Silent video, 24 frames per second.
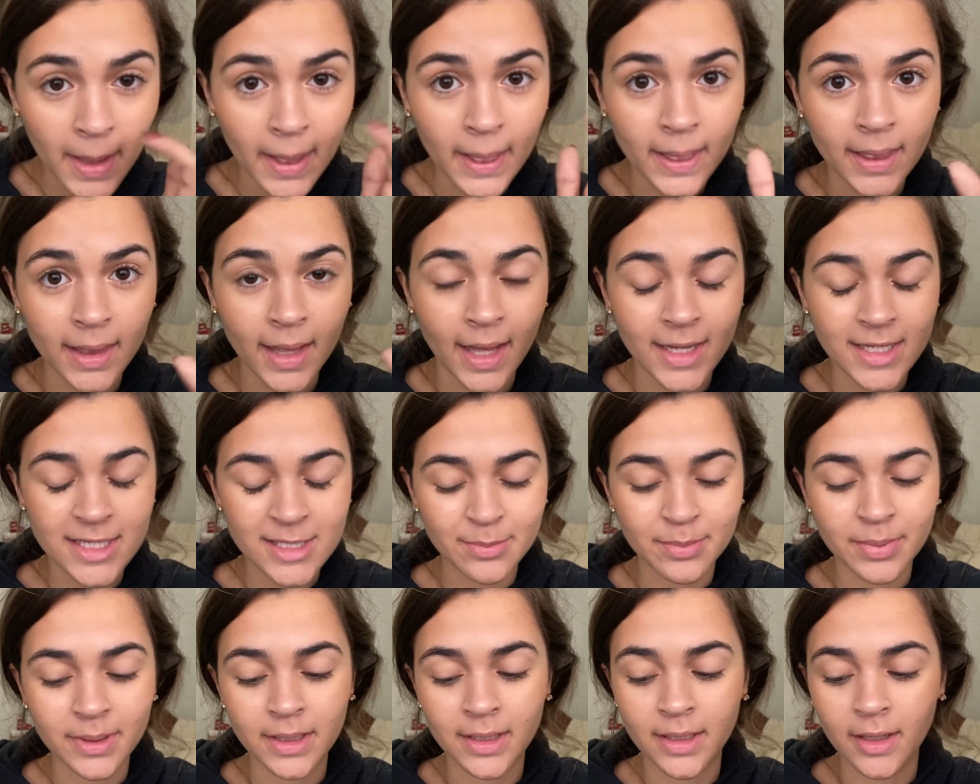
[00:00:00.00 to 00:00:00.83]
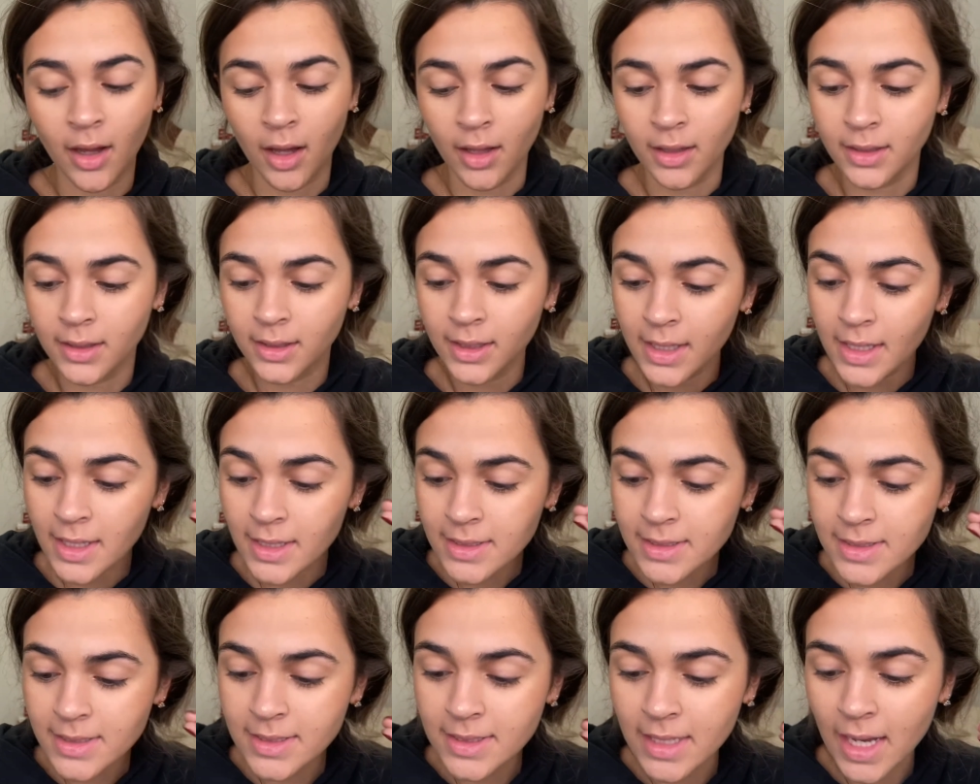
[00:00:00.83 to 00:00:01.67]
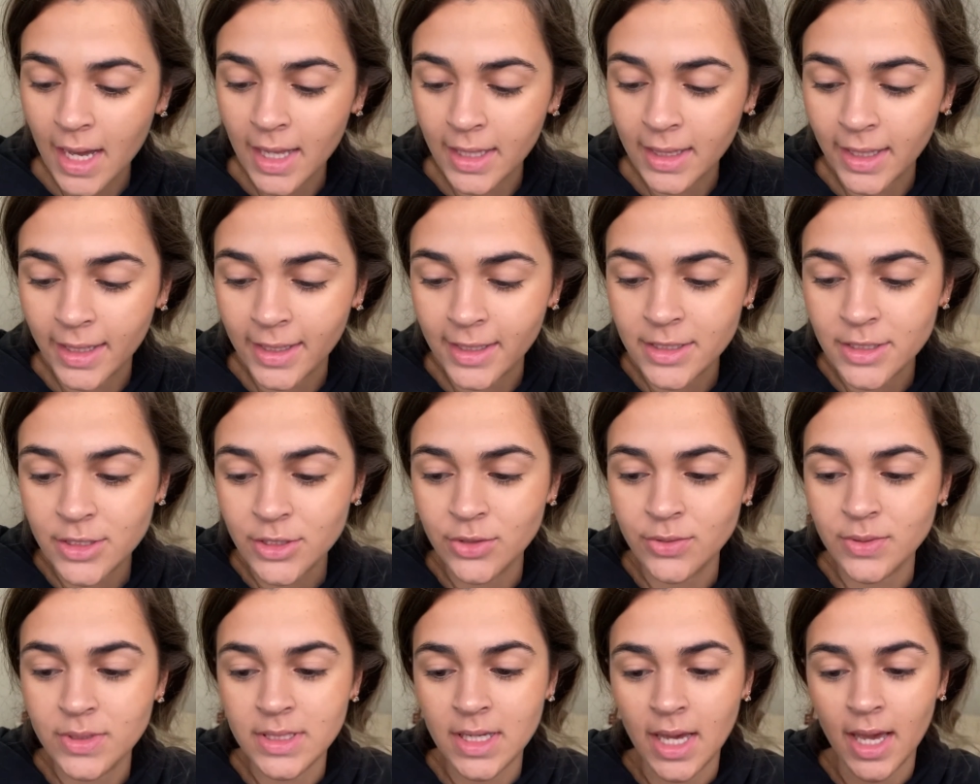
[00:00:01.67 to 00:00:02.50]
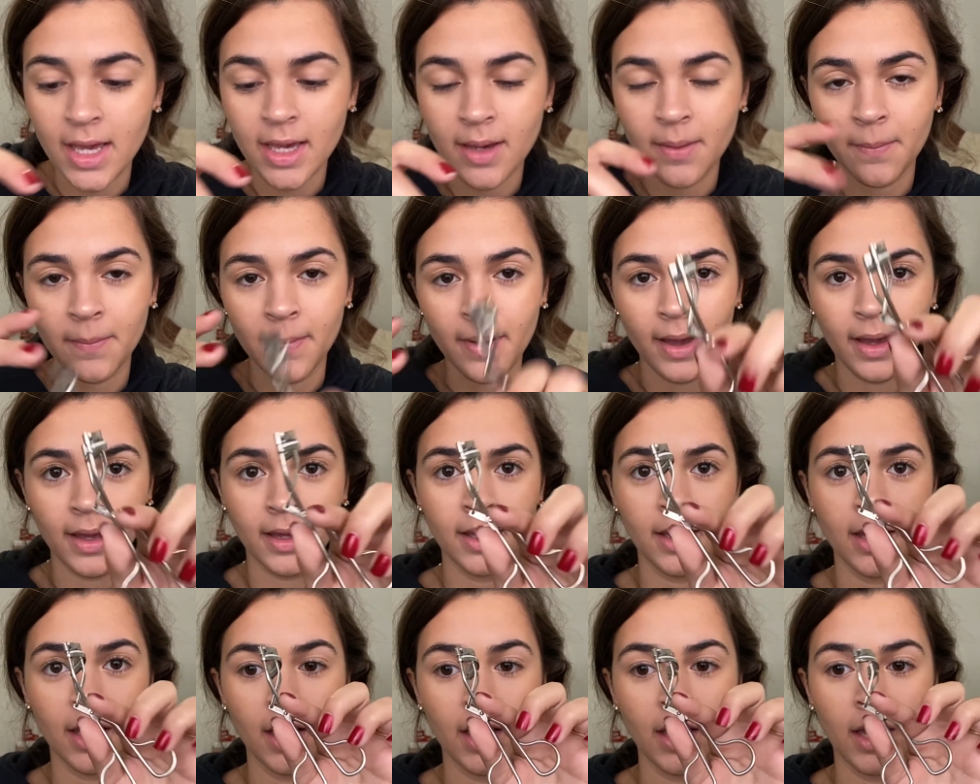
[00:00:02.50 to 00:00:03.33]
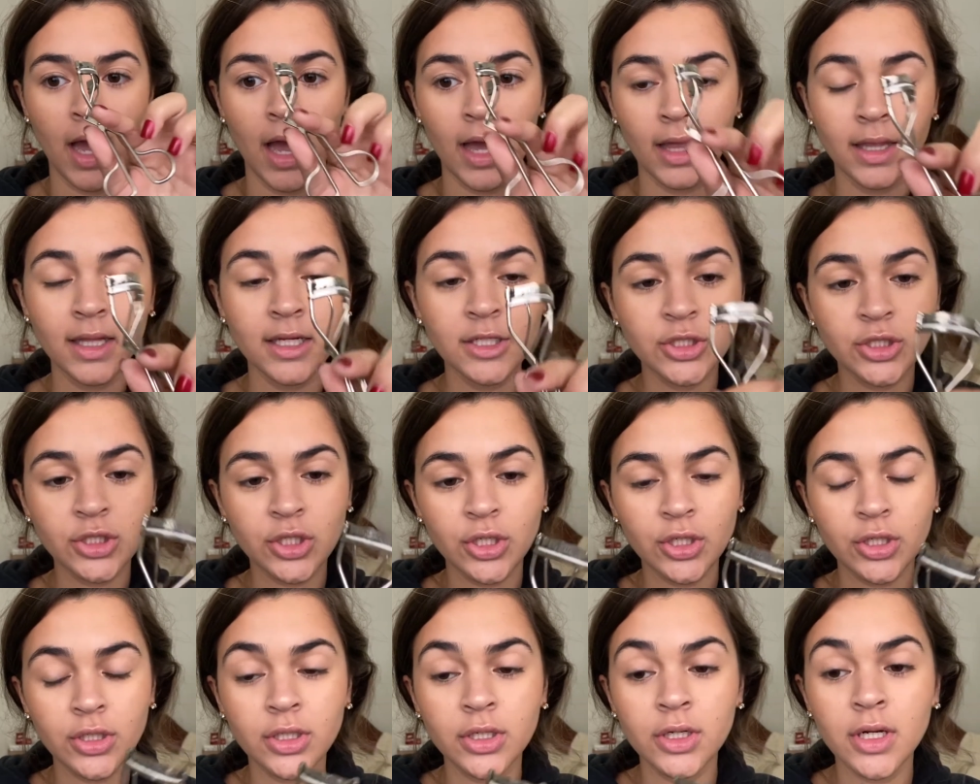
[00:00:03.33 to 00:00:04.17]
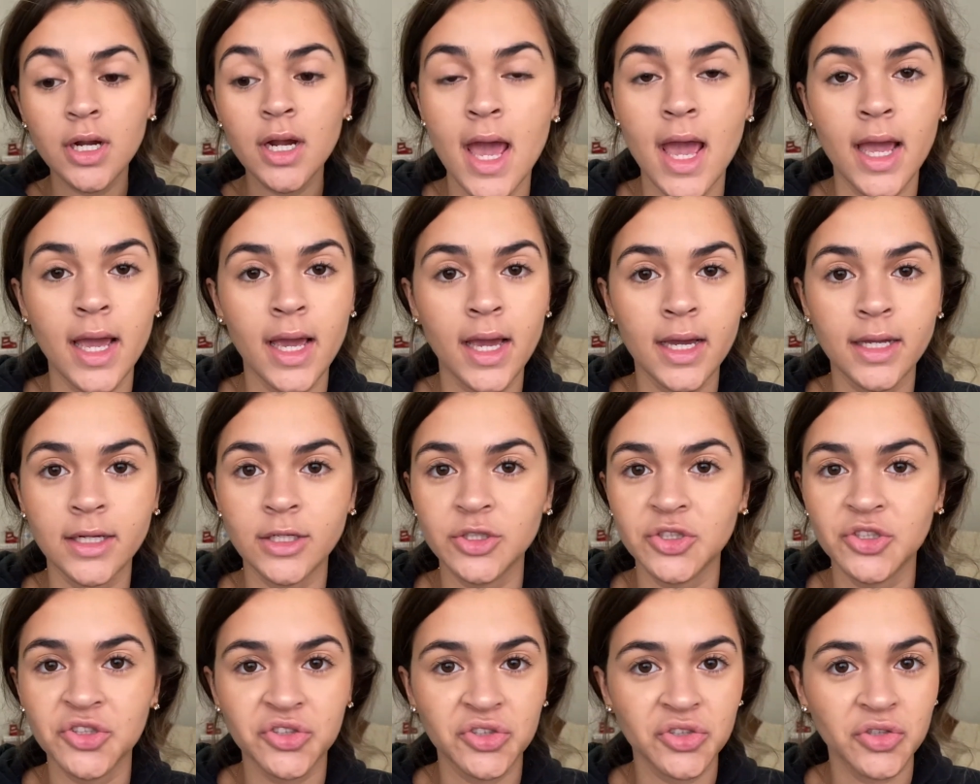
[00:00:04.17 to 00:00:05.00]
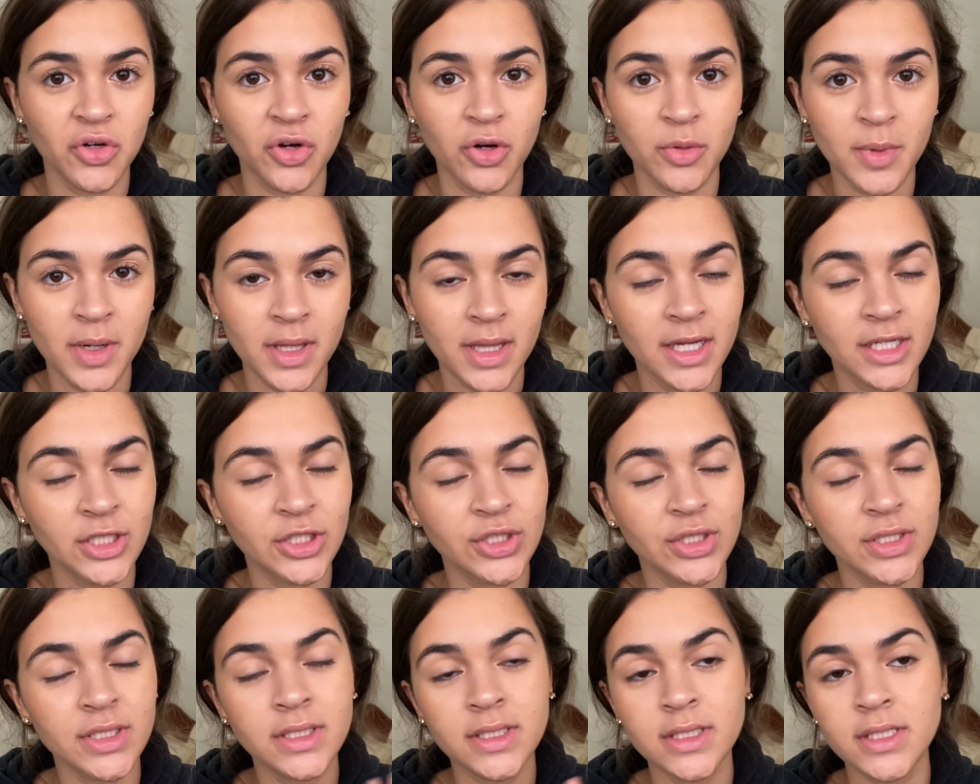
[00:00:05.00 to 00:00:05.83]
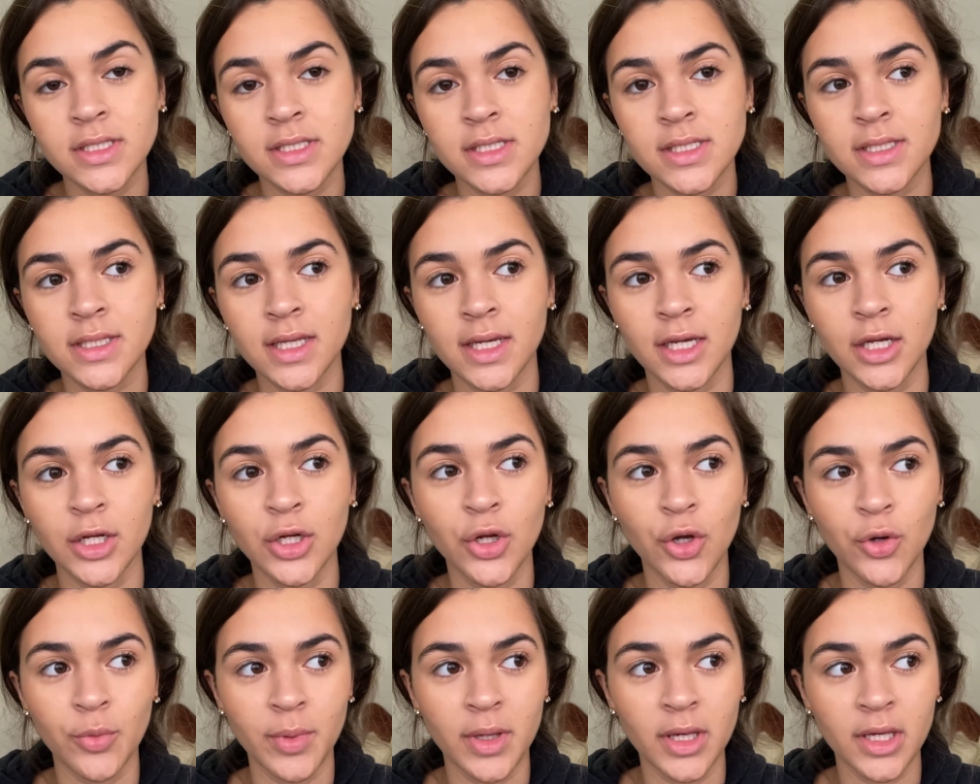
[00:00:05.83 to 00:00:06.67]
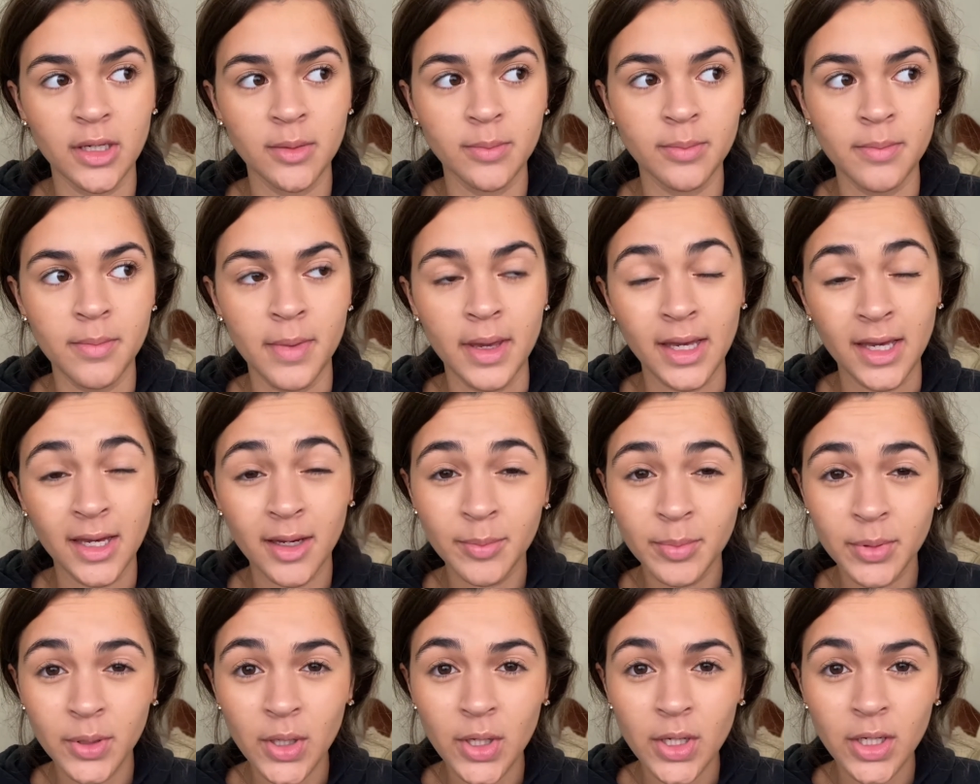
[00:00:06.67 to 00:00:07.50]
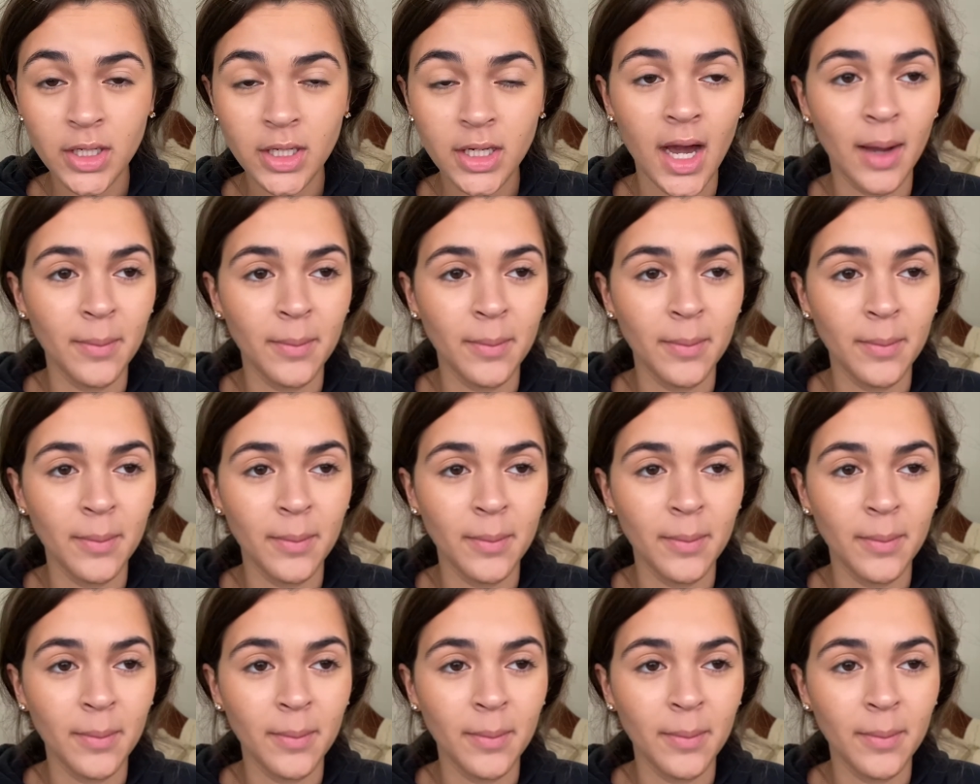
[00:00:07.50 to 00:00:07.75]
Last but not least, I like to take my eyelash curler and just curl my lashes since it's like a no makeup look.